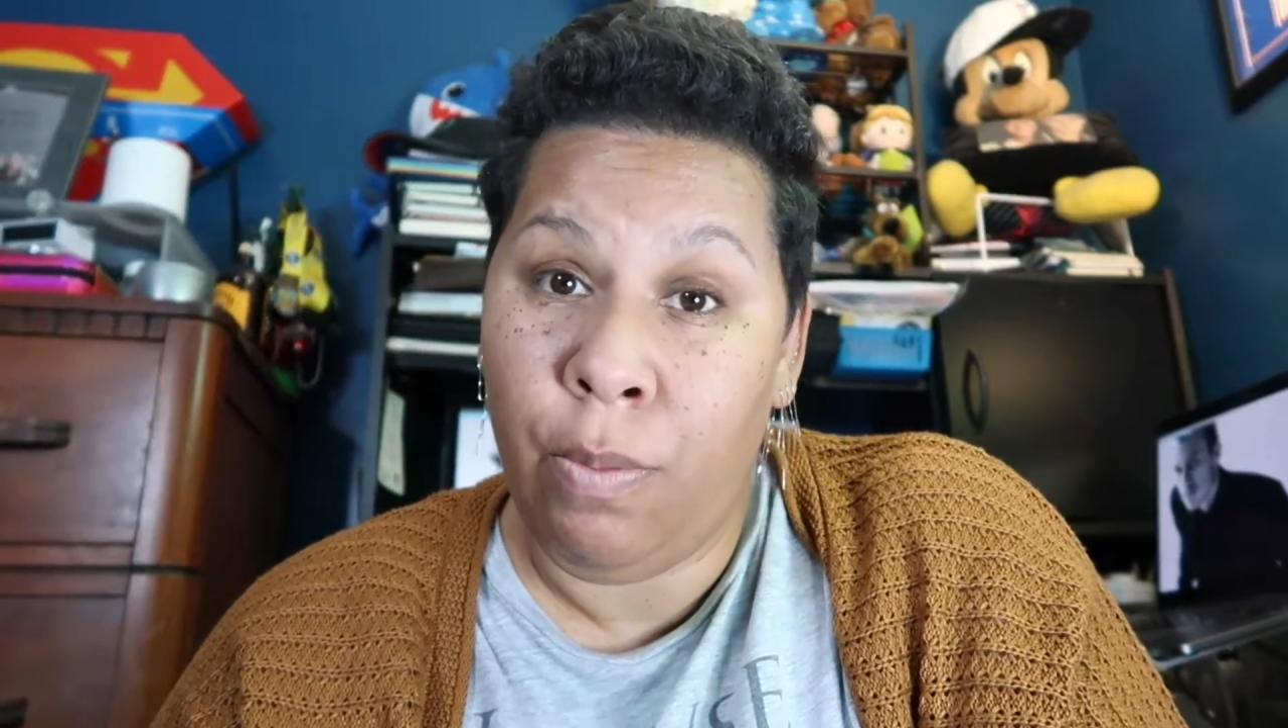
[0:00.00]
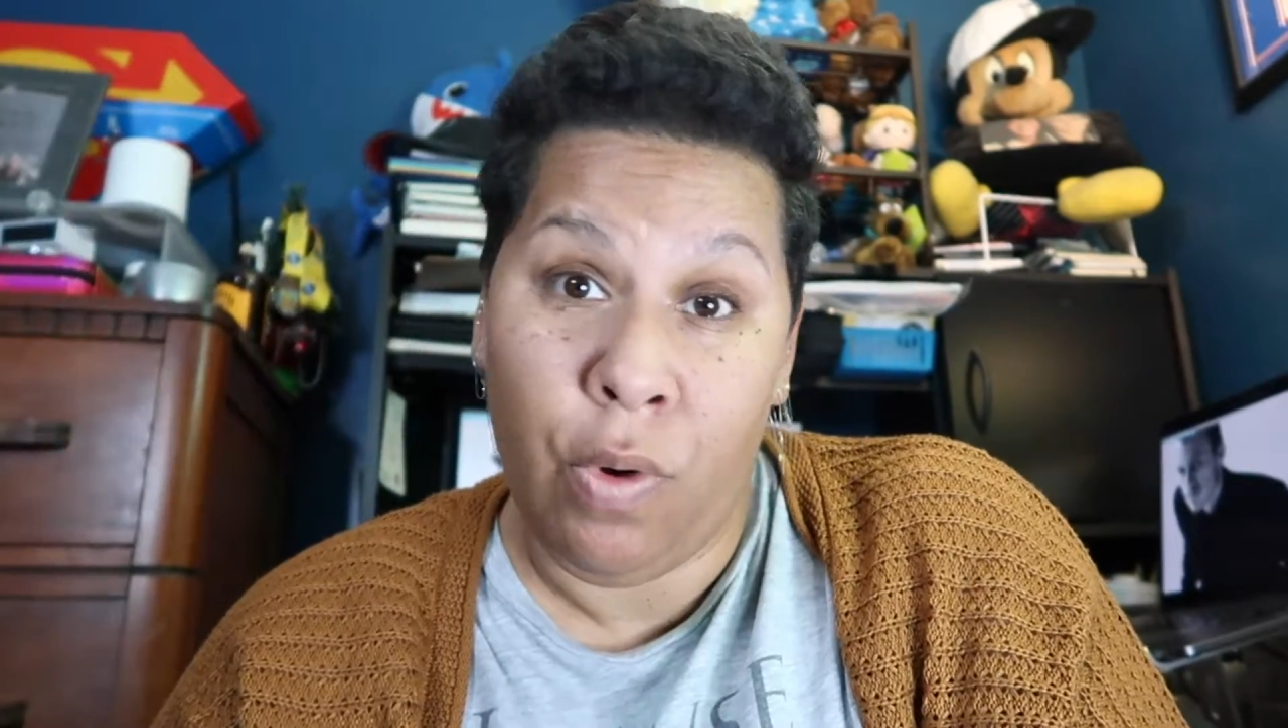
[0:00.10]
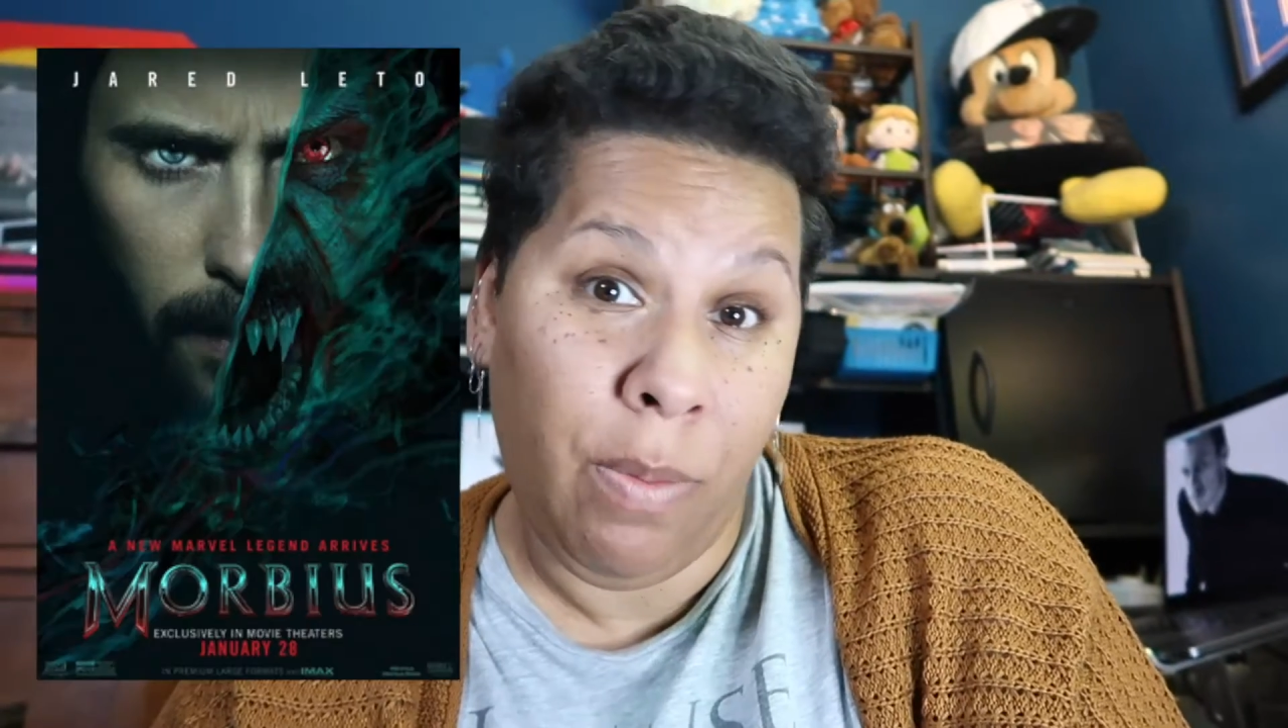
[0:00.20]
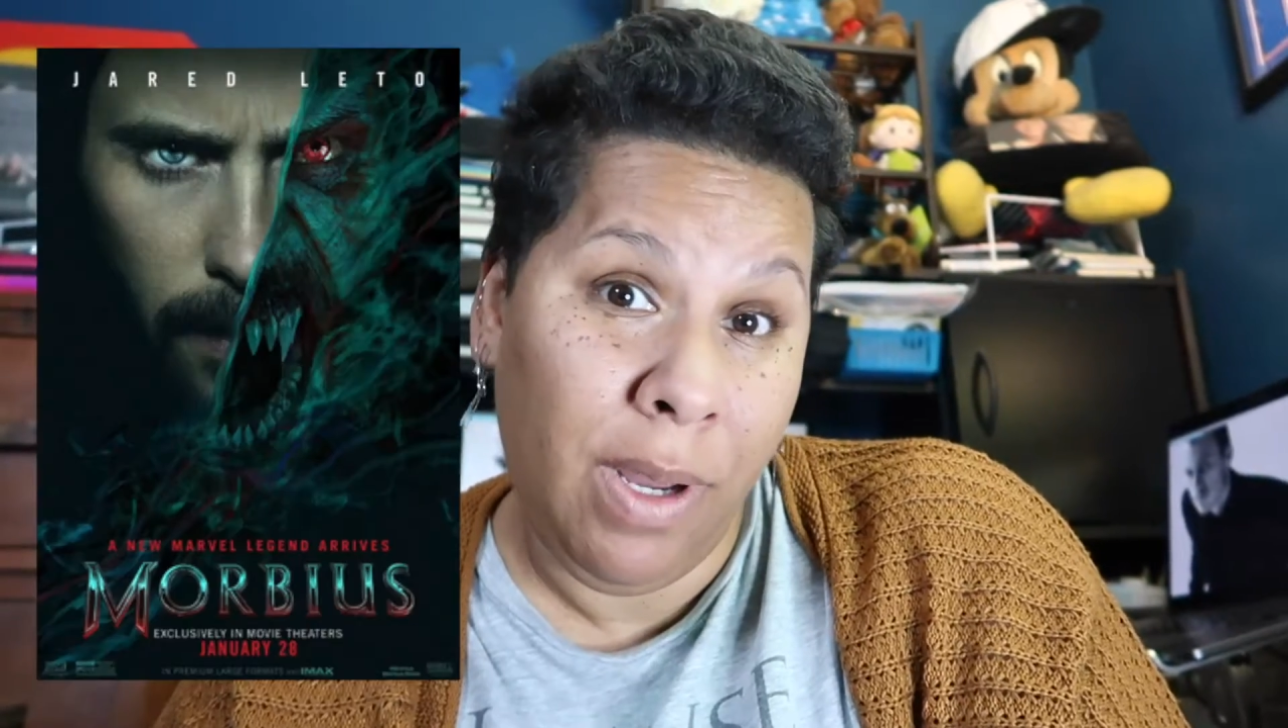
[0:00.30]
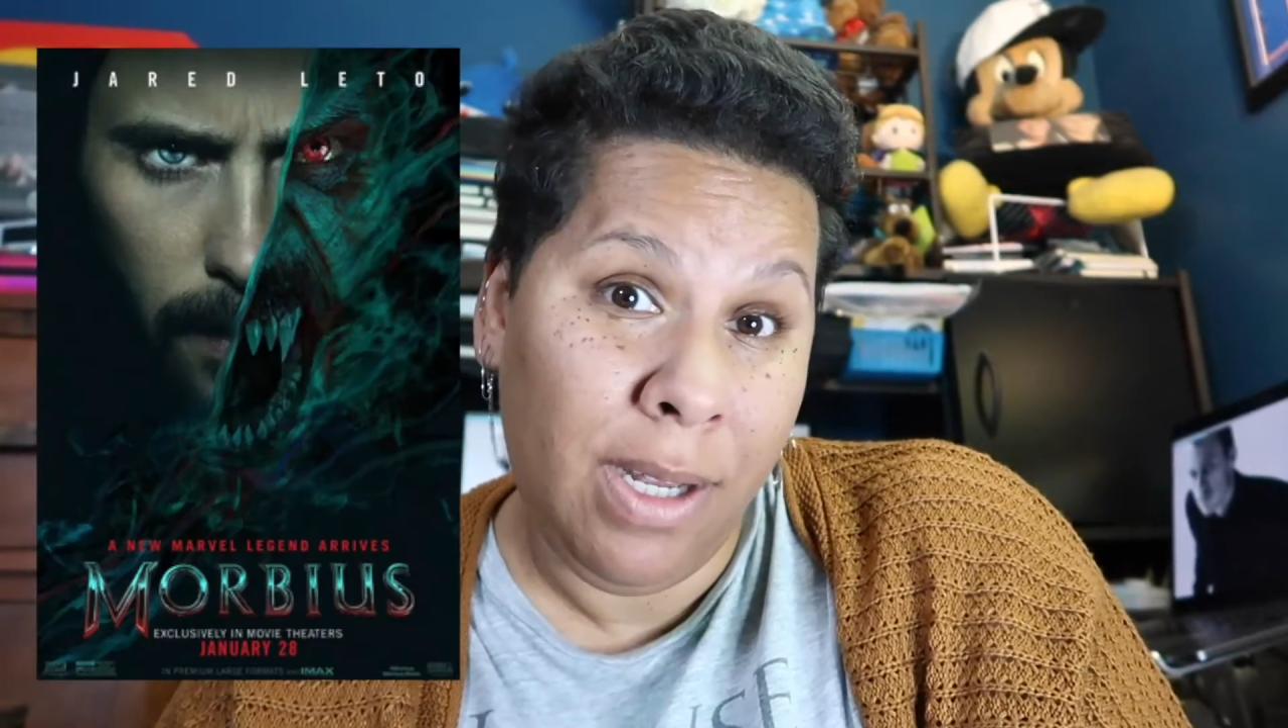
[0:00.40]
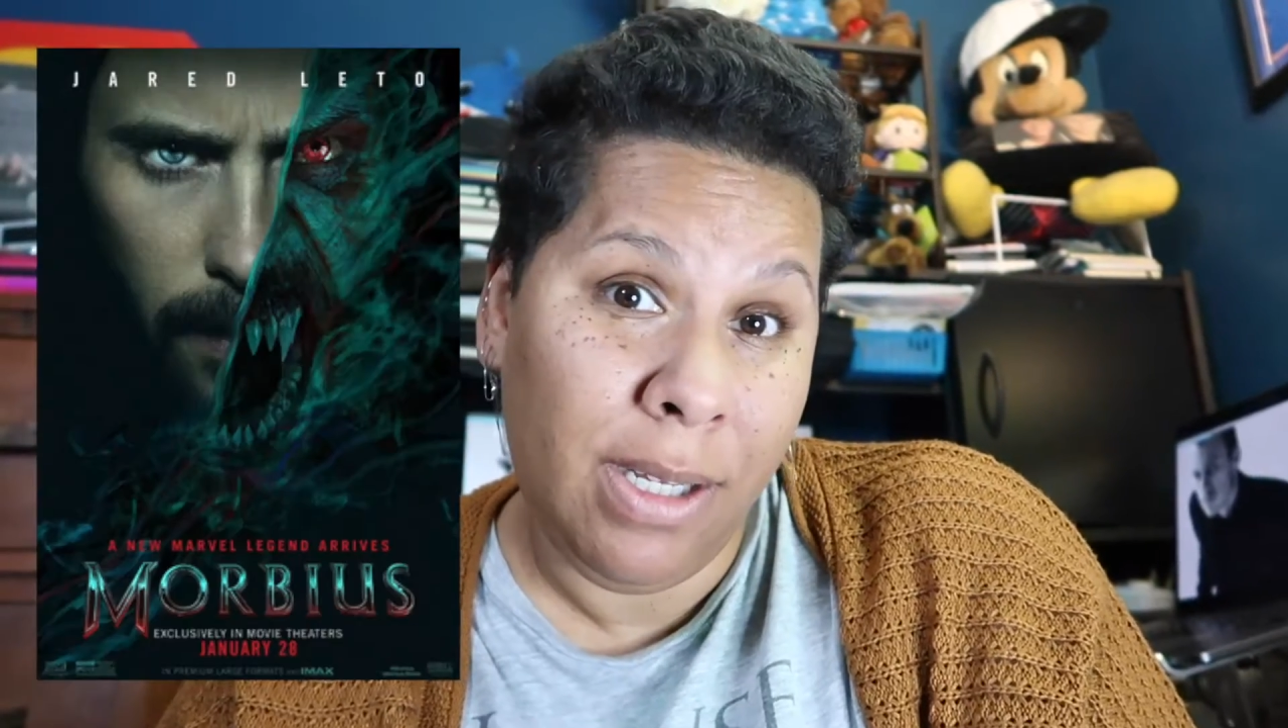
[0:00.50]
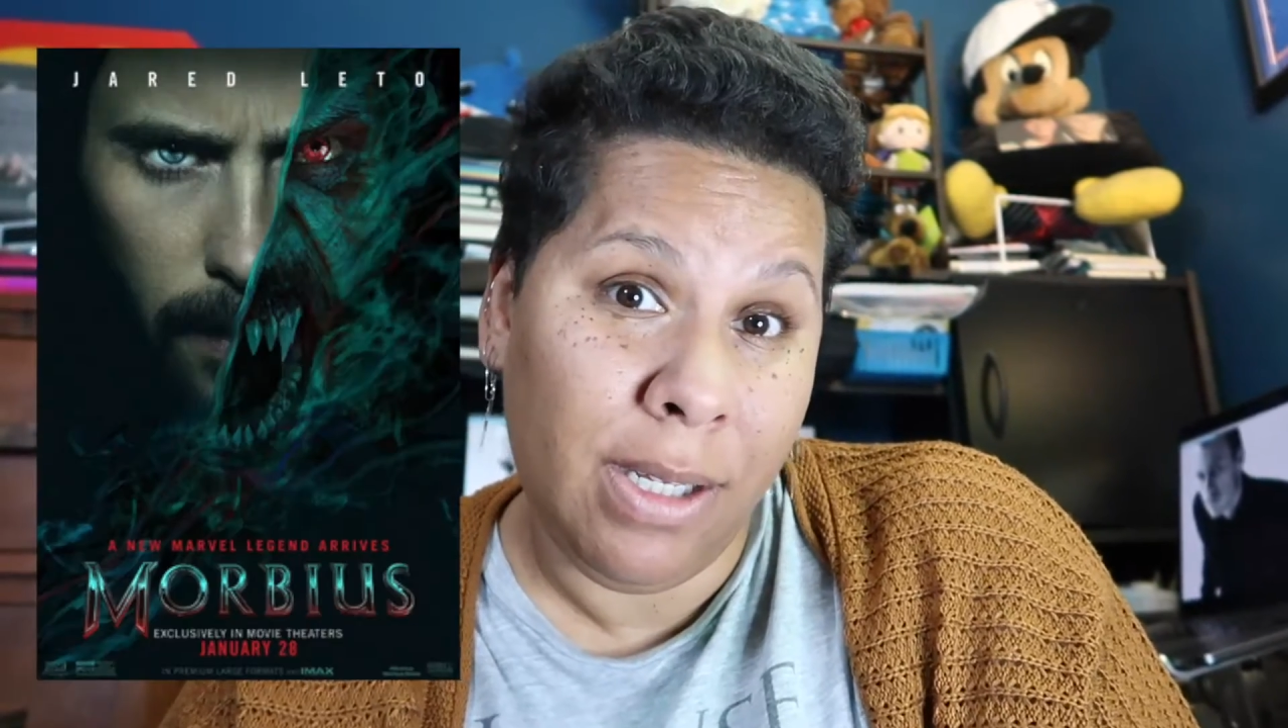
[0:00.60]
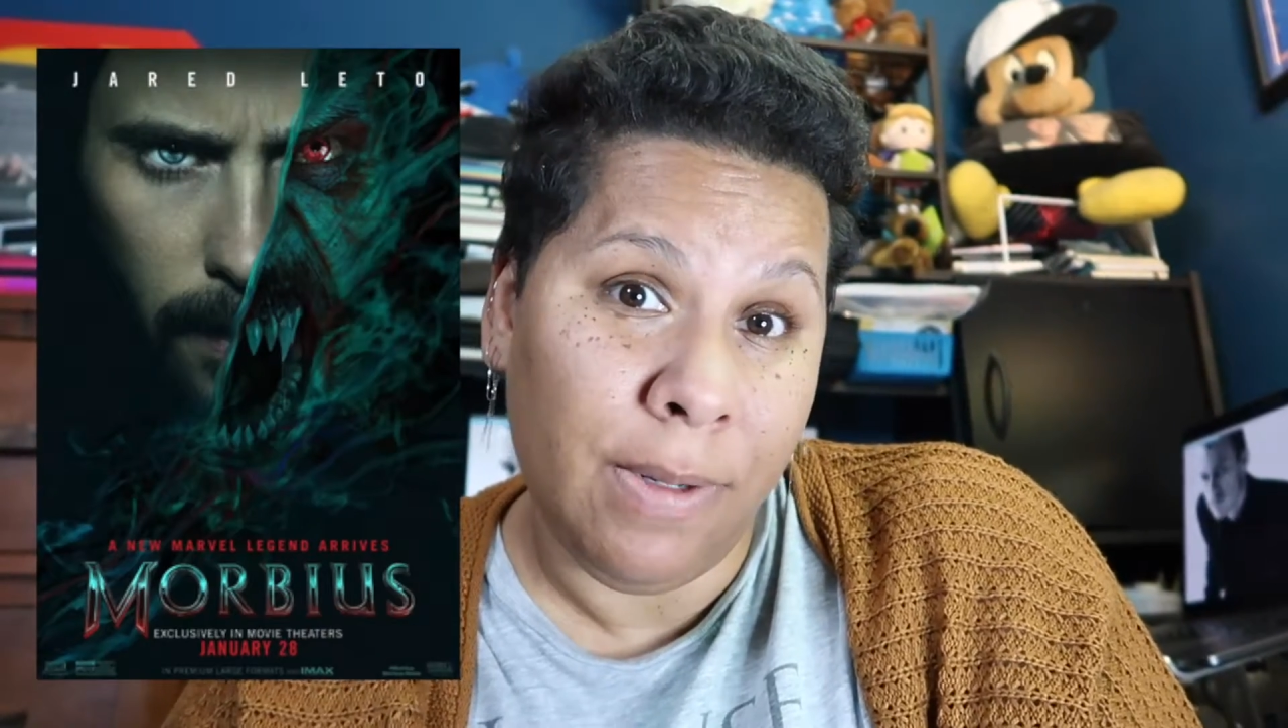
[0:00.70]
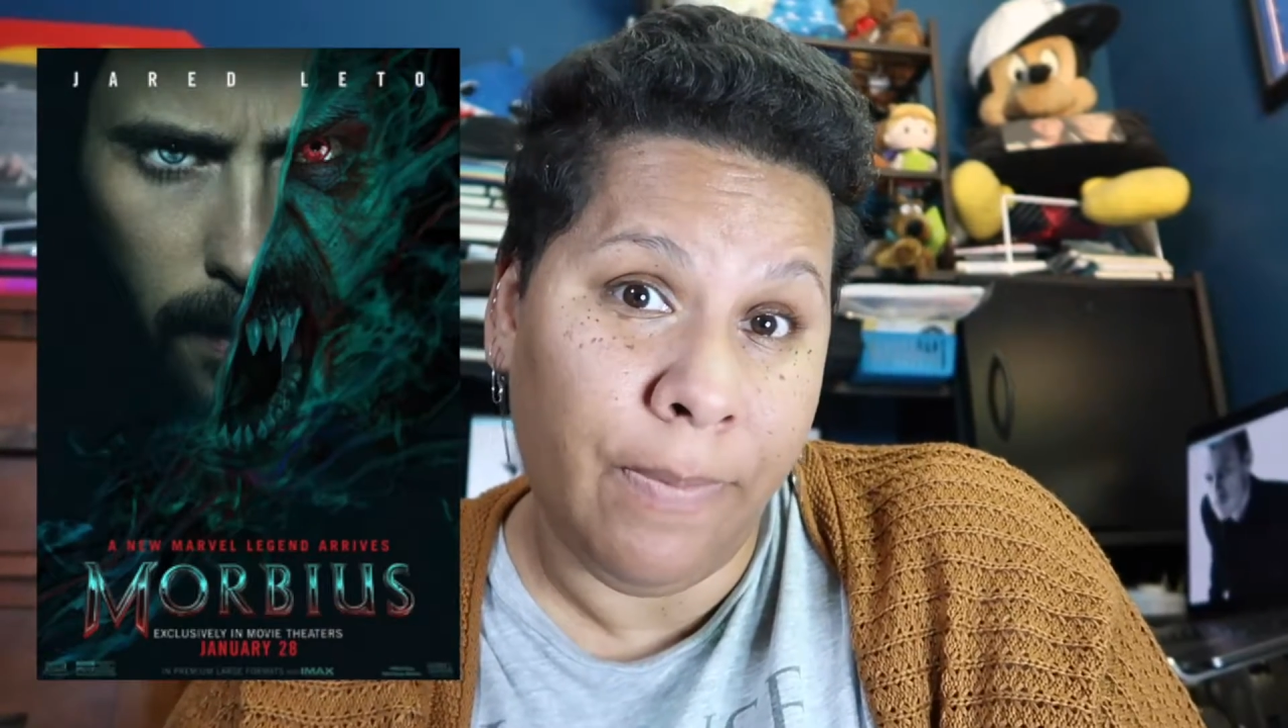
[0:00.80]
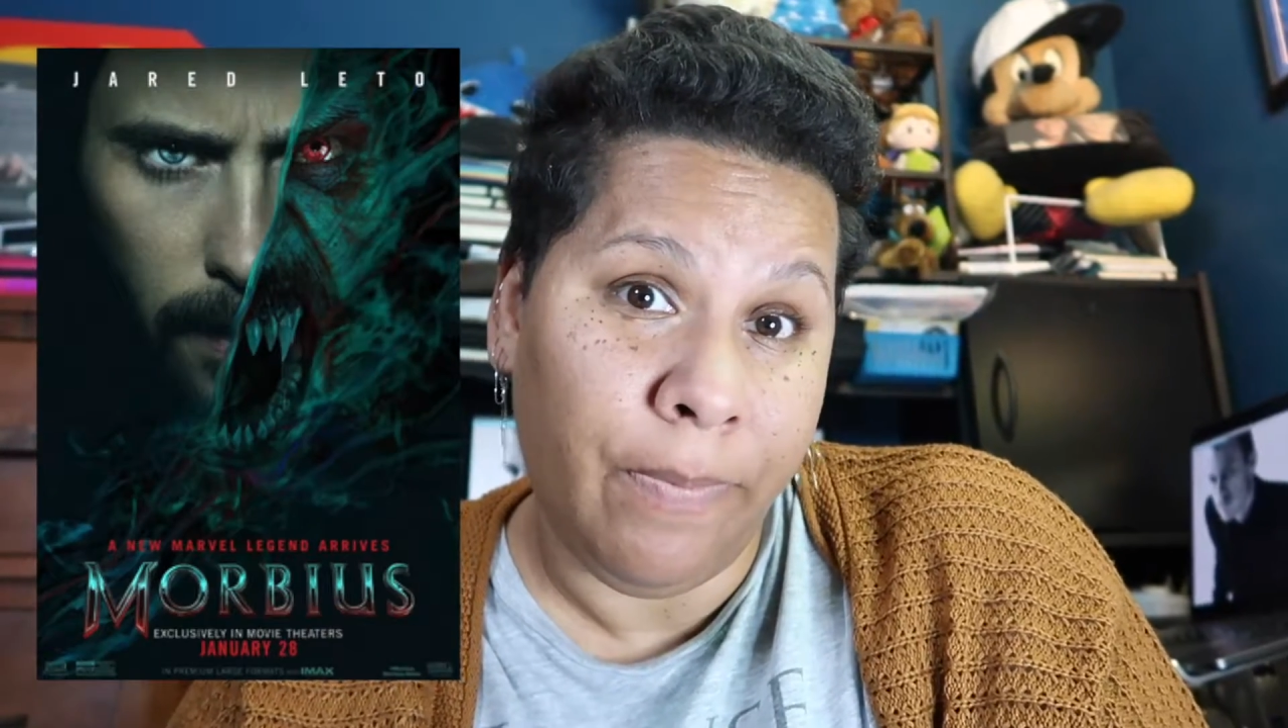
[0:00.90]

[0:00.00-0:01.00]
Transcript: Morbius